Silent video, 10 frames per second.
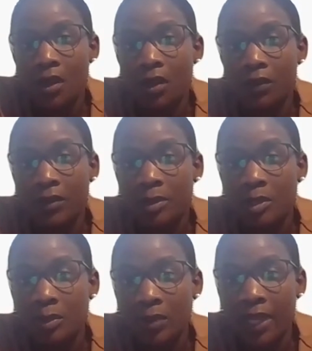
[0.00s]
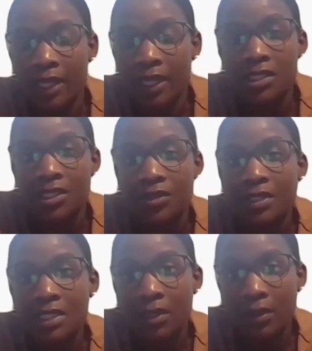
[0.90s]
all of the people that continue to
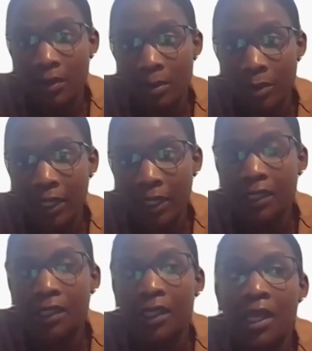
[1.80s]
sell the brand.